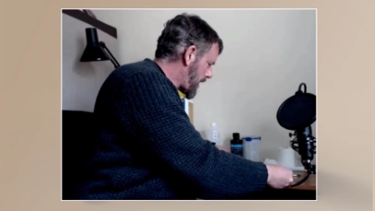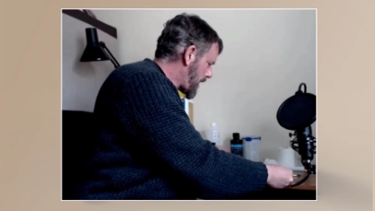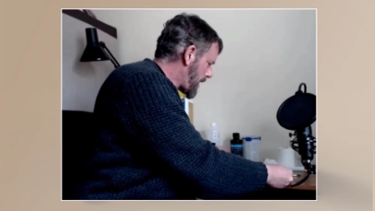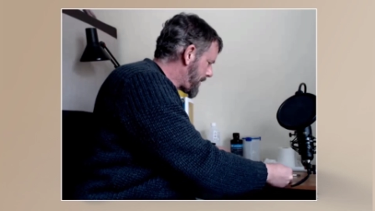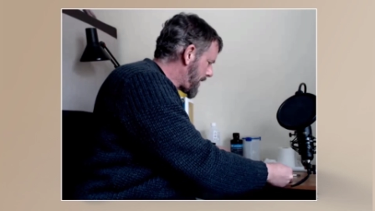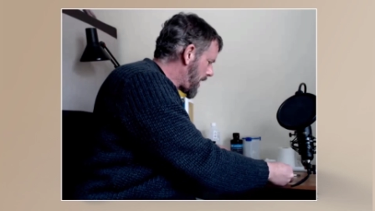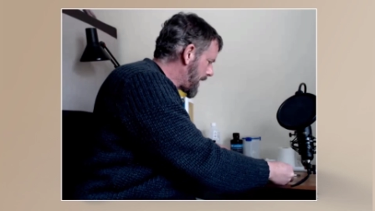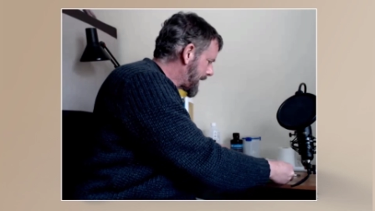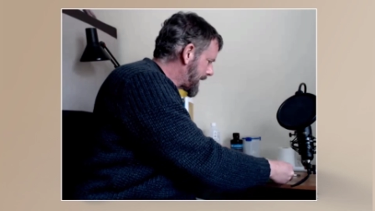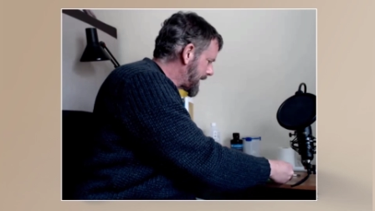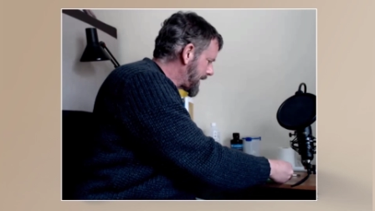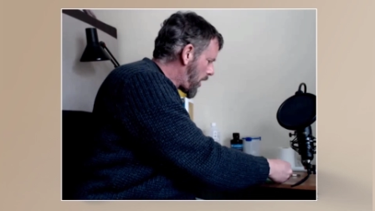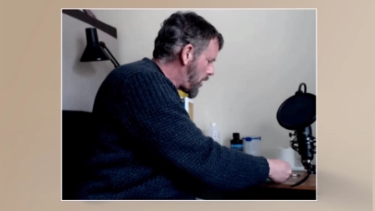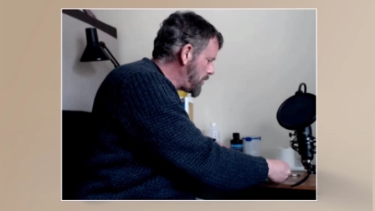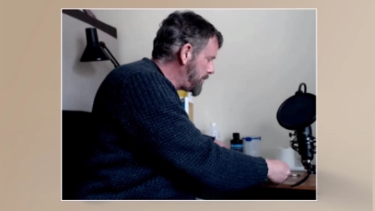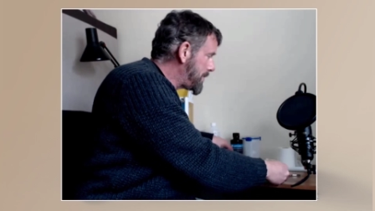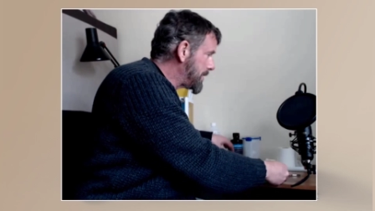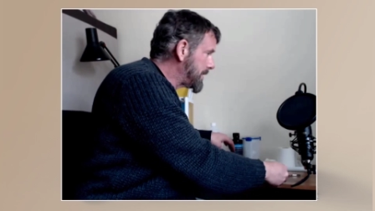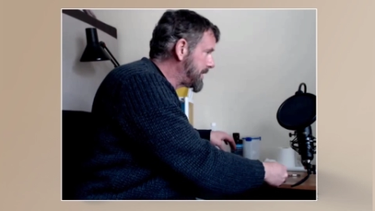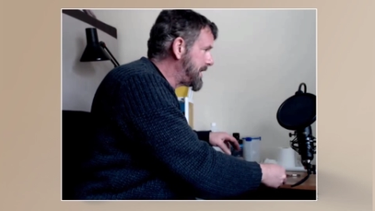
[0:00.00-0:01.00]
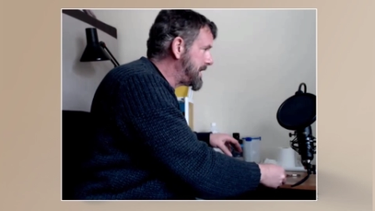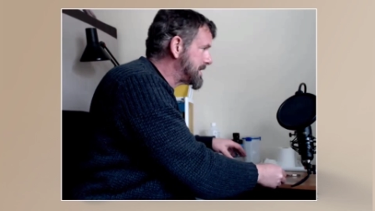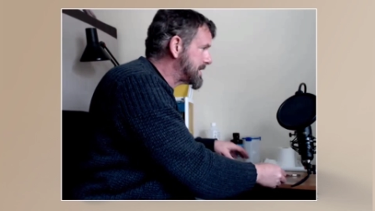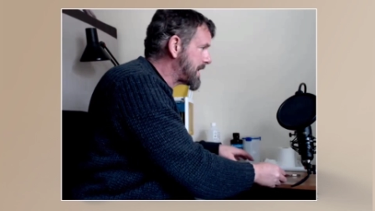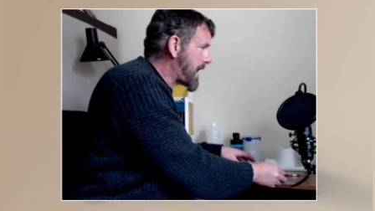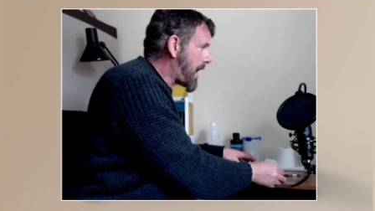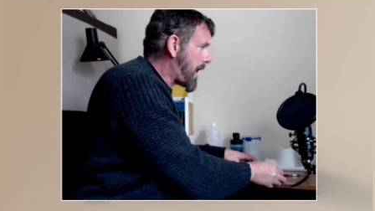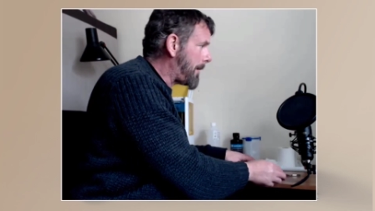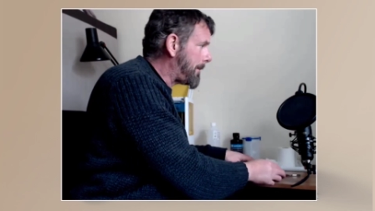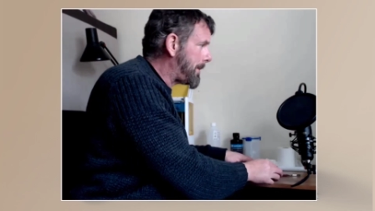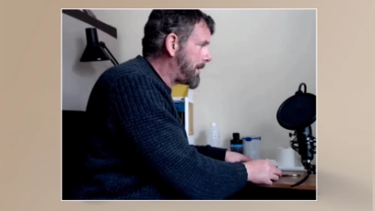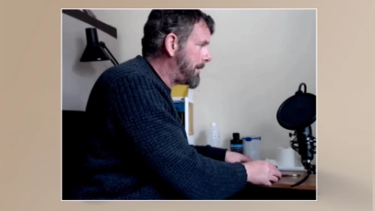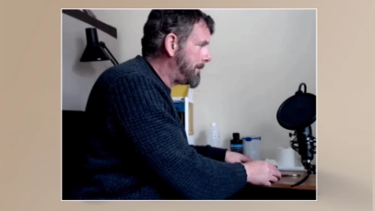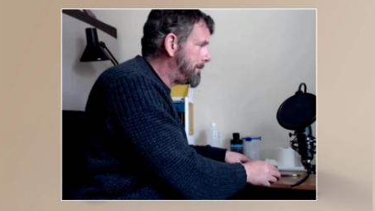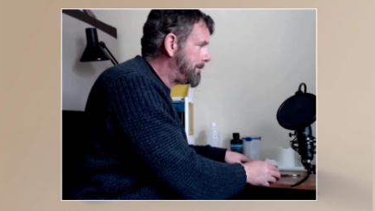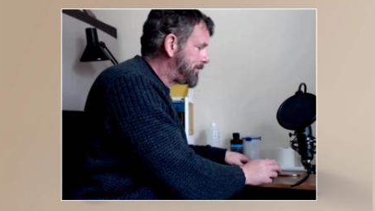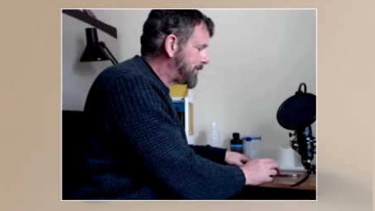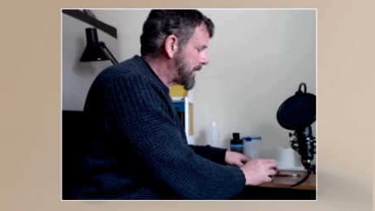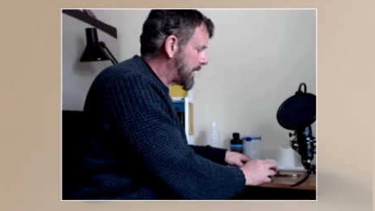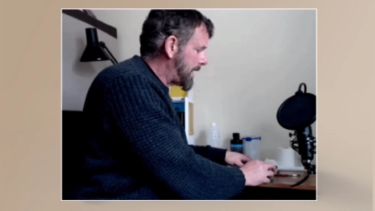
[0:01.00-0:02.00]
um, but I can open this
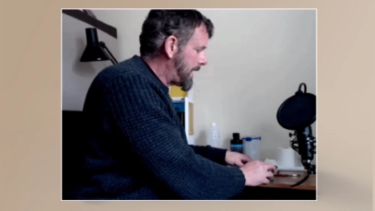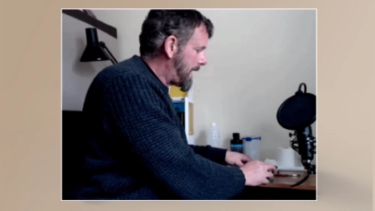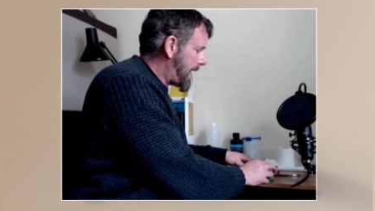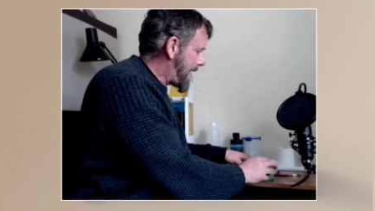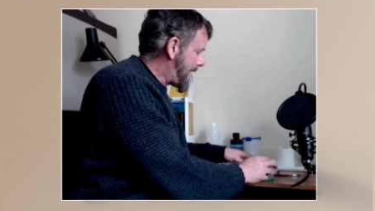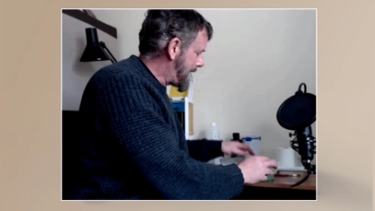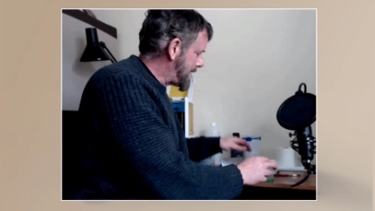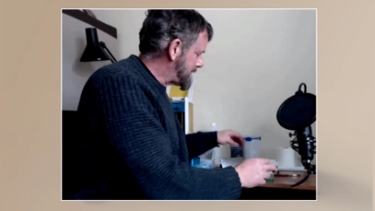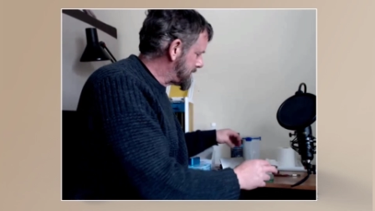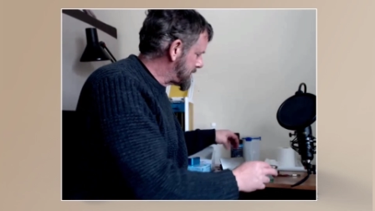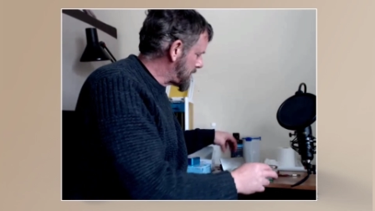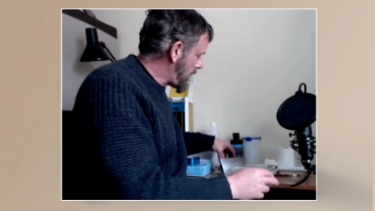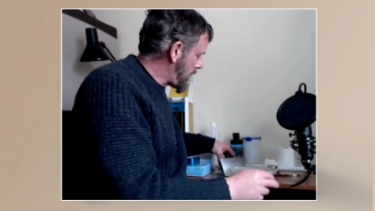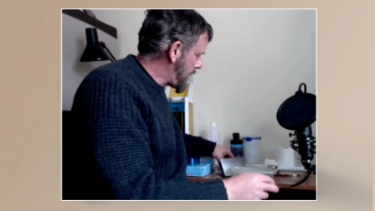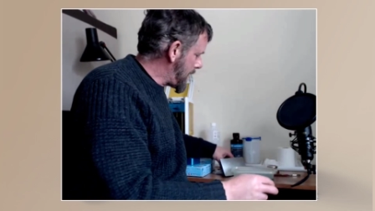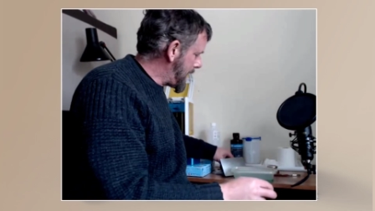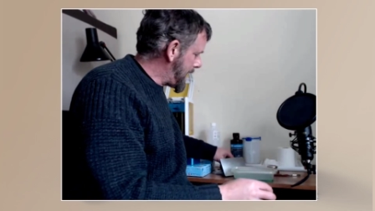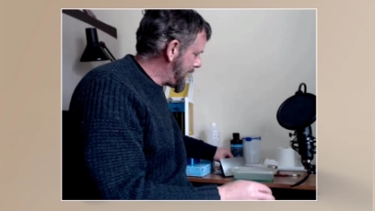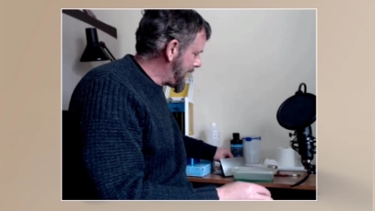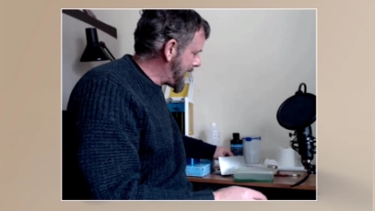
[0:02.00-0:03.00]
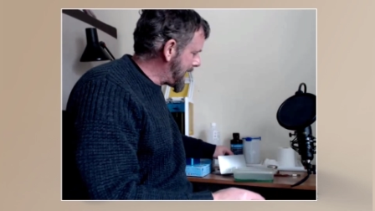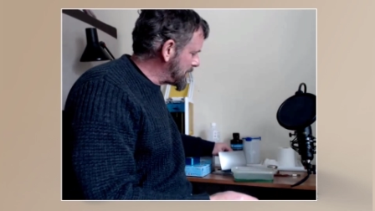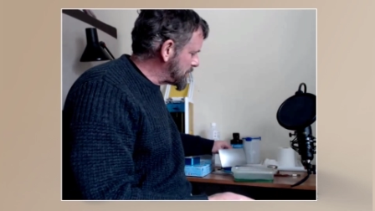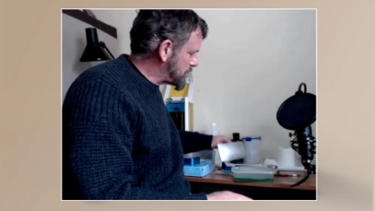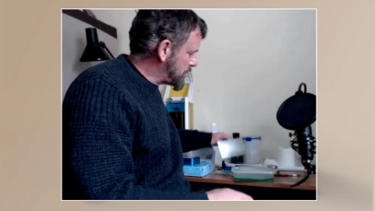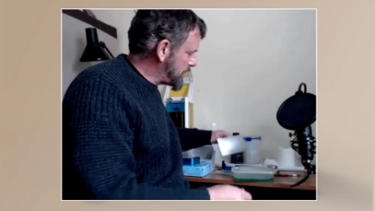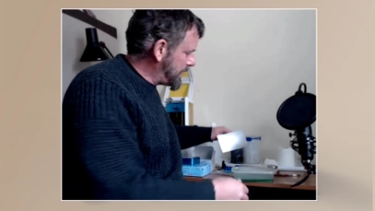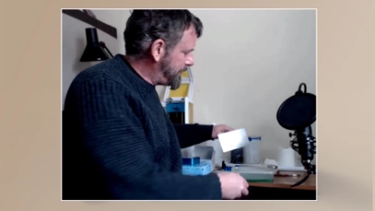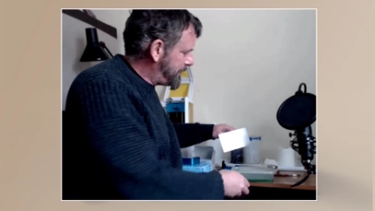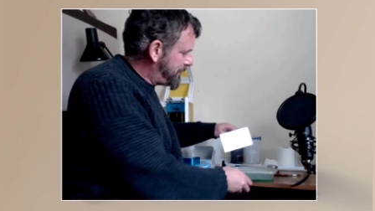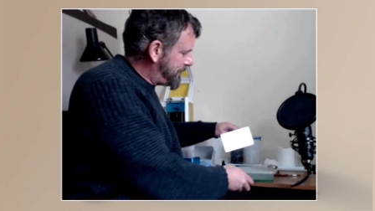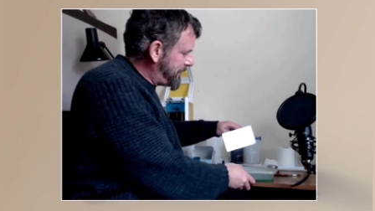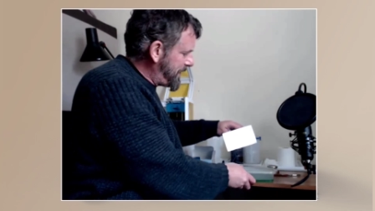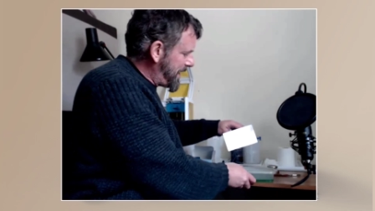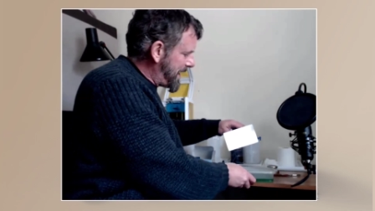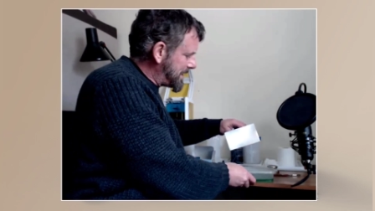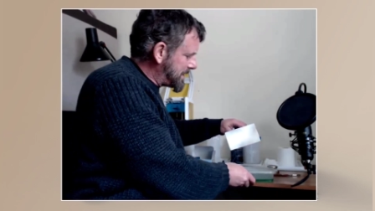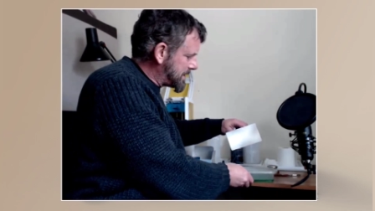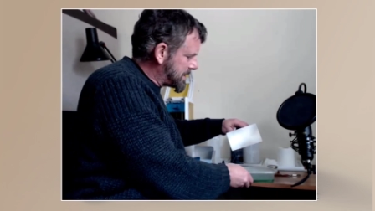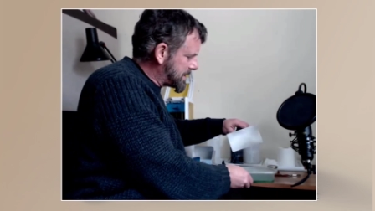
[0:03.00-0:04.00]
up and I, it
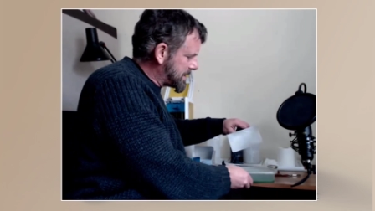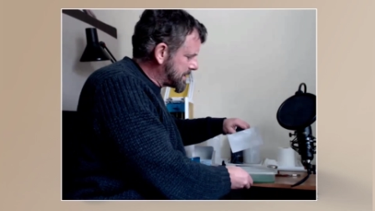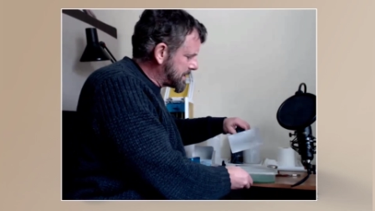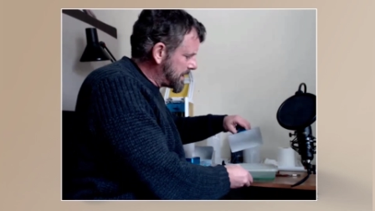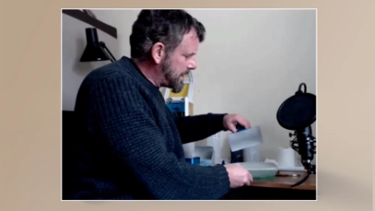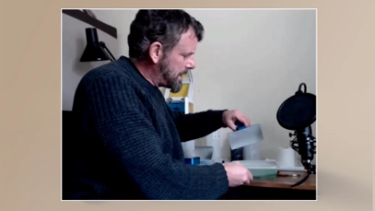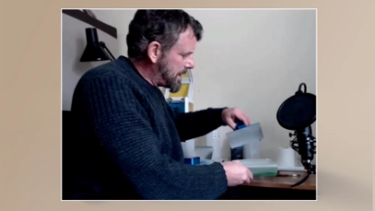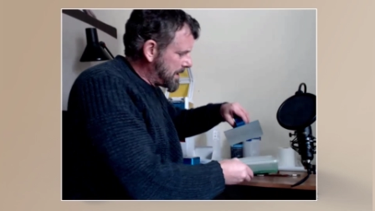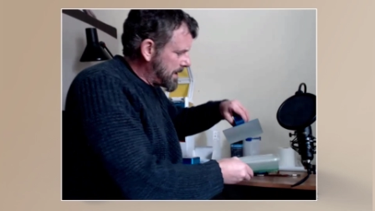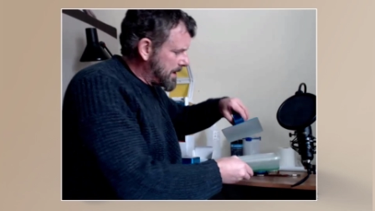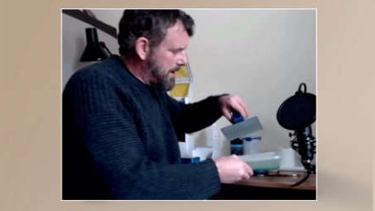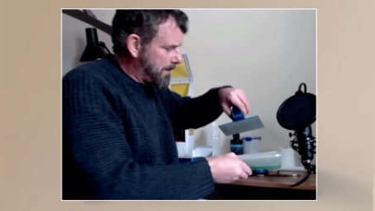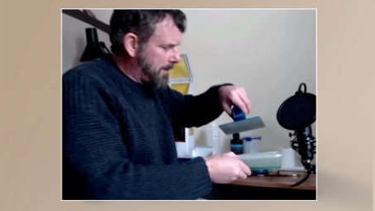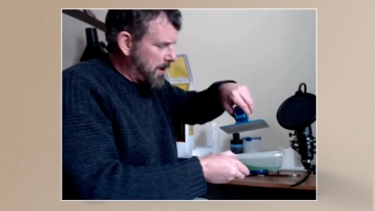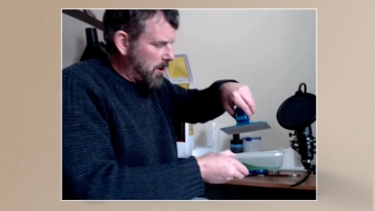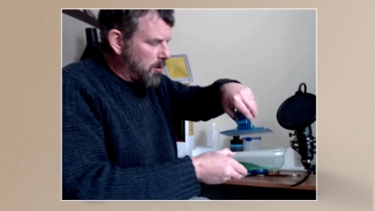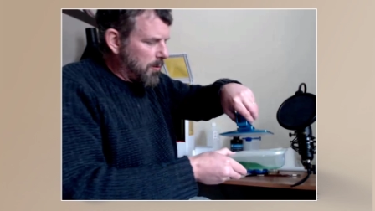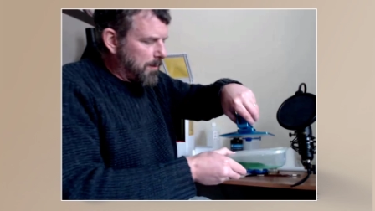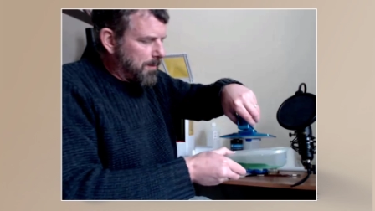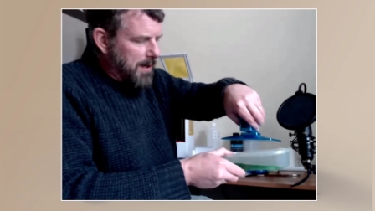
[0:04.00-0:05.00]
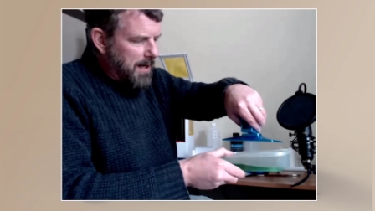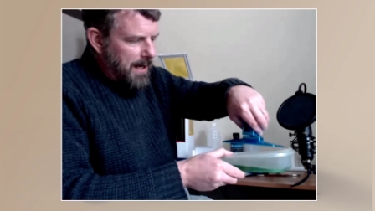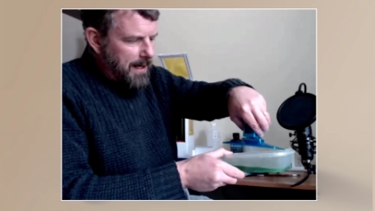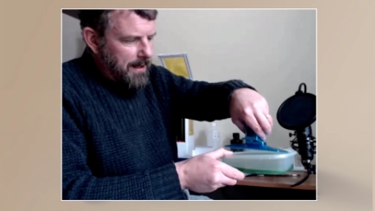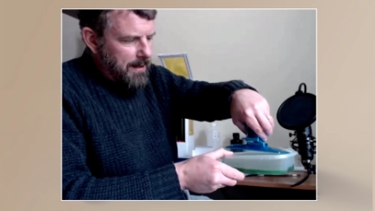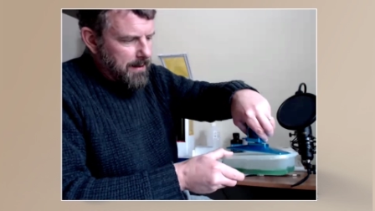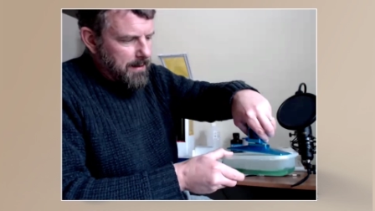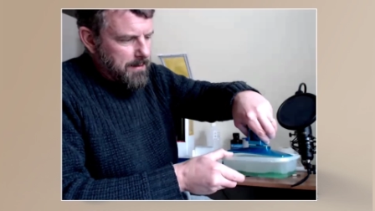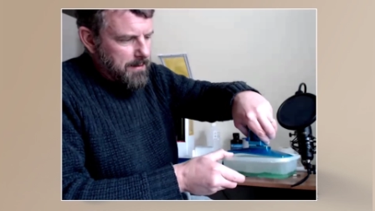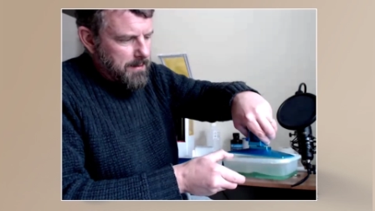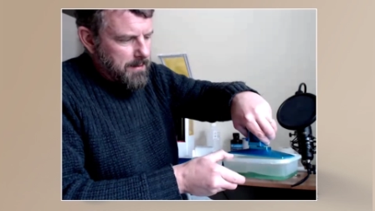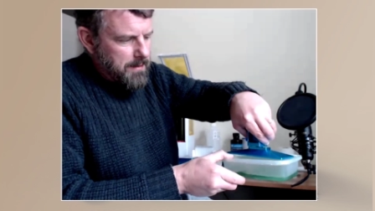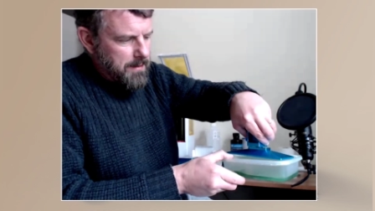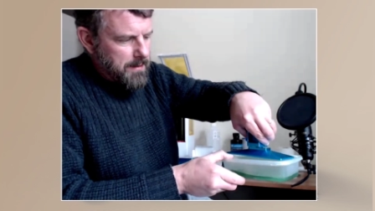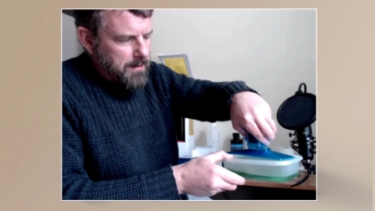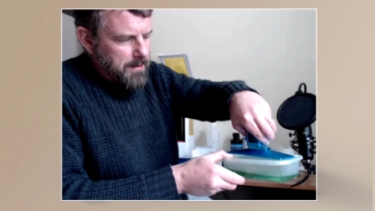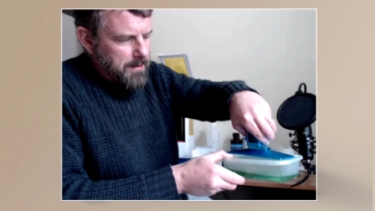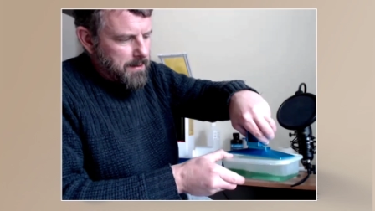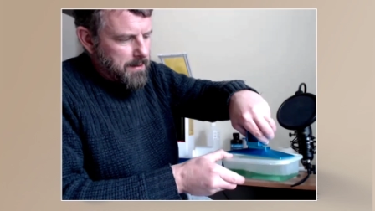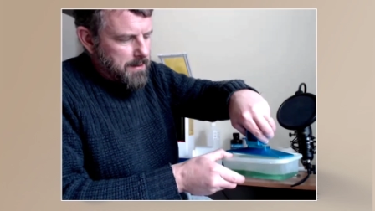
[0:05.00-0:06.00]
actually fits the build plate